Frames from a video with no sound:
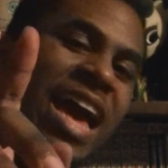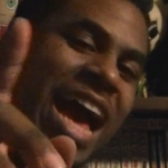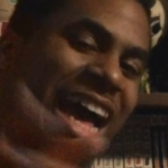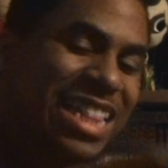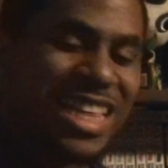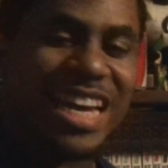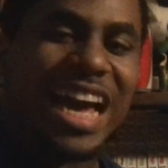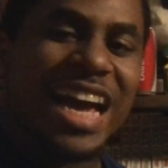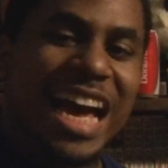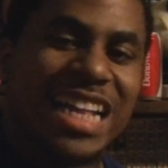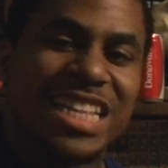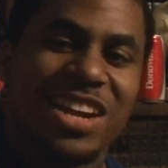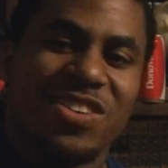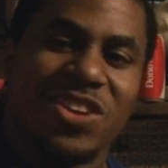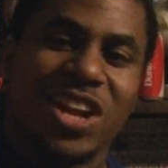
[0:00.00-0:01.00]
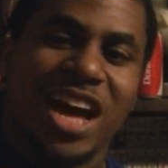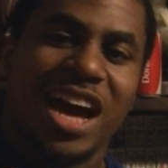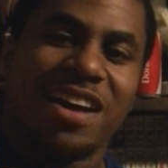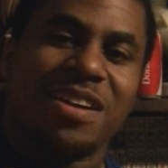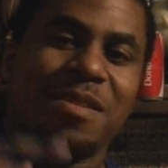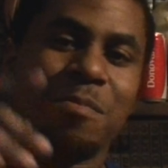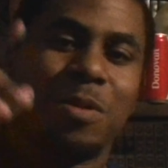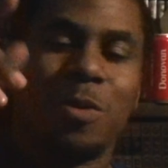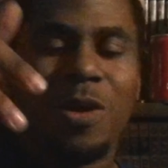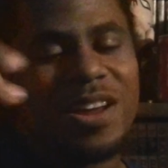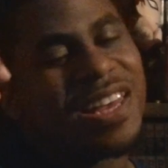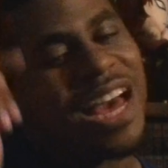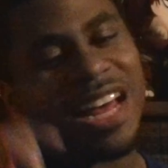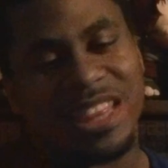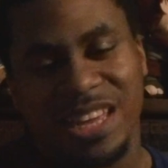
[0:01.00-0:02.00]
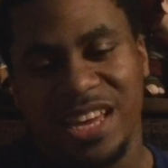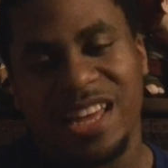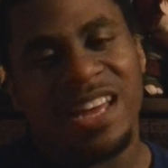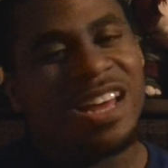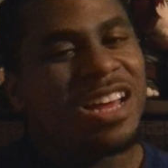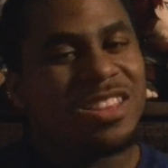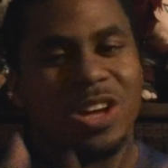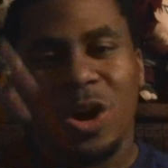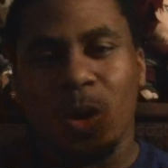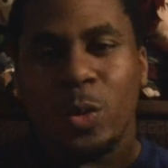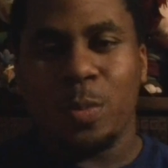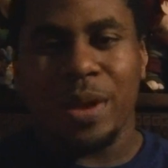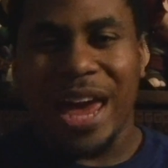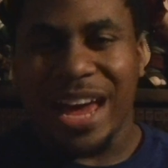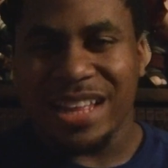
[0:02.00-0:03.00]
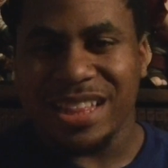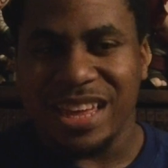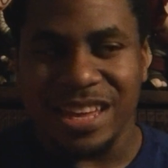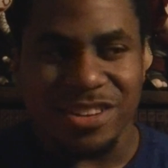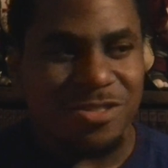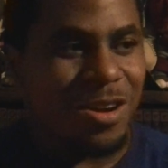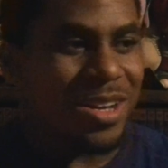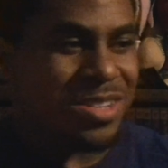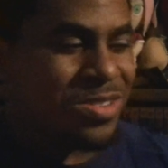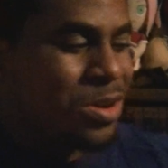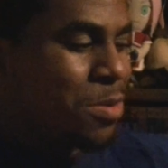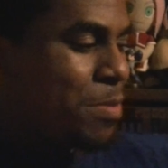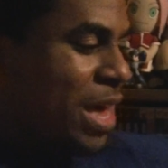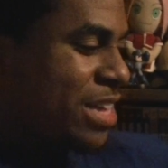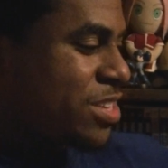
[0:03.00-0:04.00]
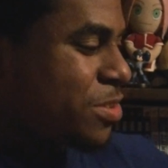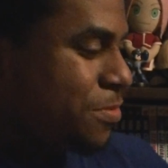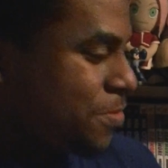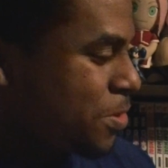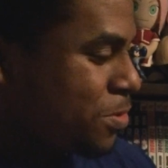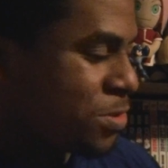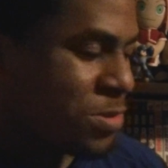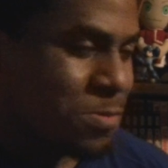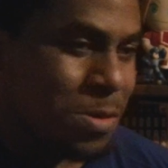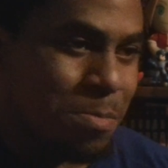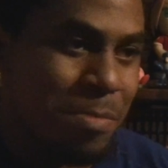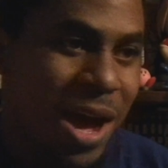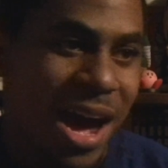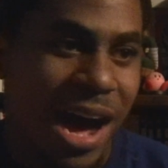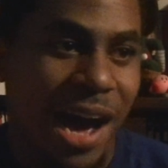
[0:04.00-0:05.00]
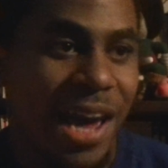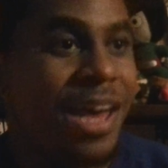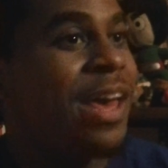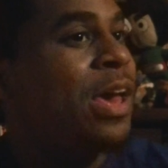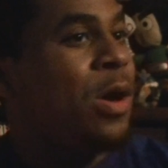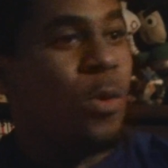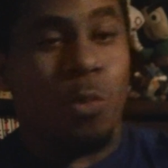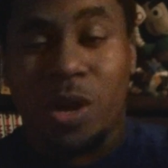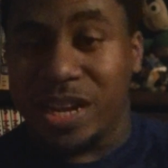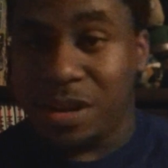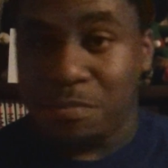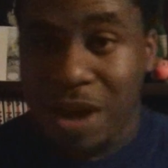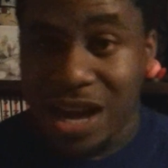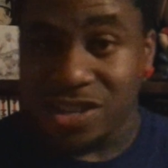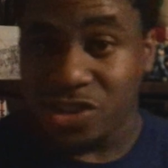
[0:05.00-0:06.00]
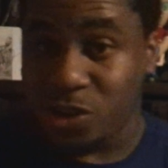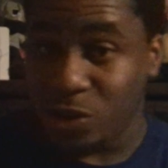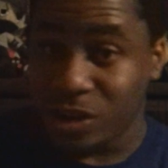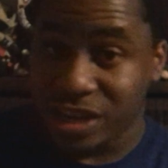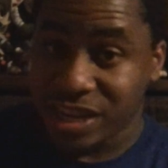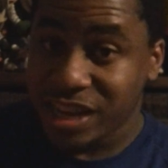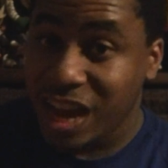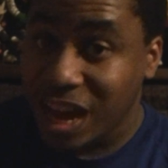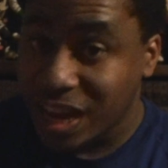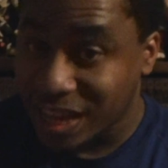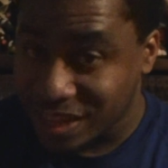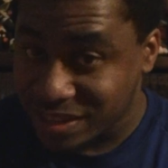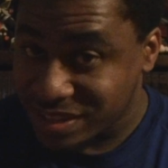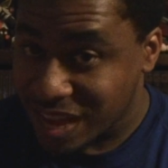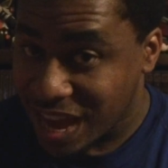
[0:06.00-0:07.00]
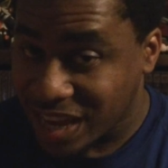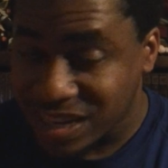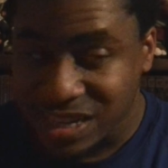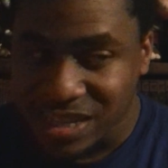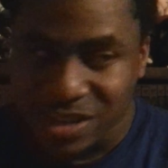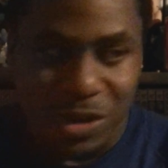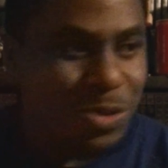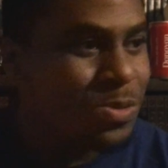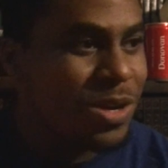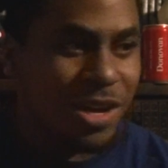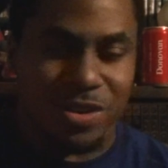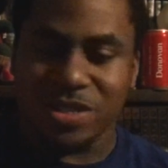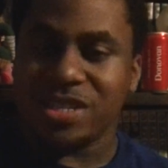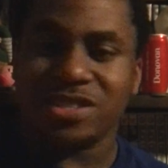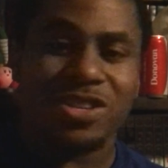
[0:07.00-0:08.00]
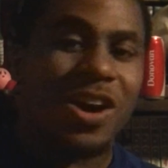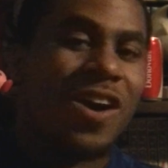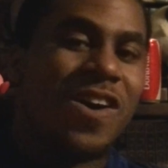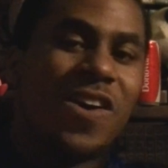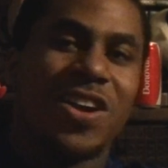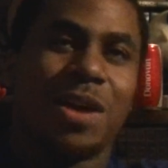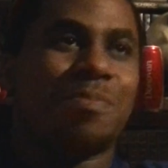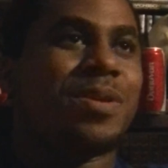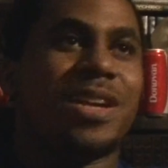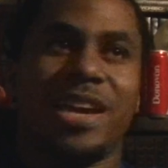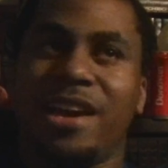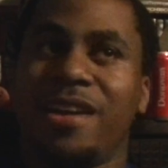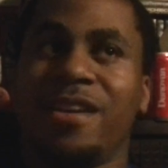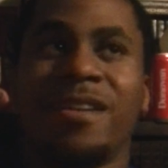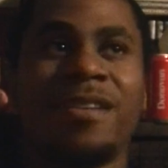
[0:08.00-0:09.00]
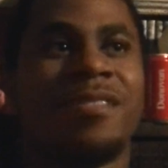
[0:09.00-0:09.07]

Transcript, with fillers: I think I got that on lock. But what do y'all think? The whole black thing, Trunks going back to the future with Mai, when did Mai turn? Young, exactly. Who knows? It's all up in the air.